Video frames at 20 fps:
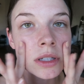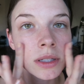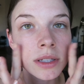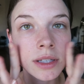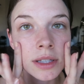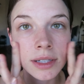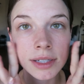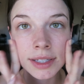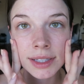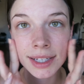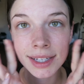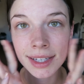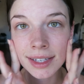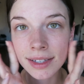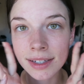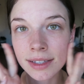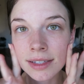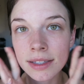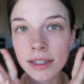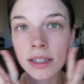can see the
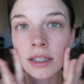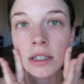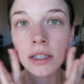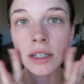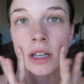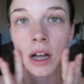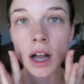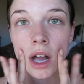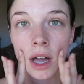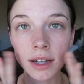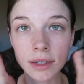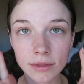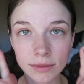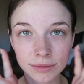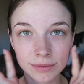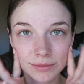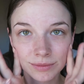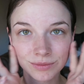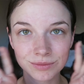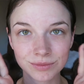stickiness is
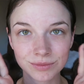gone.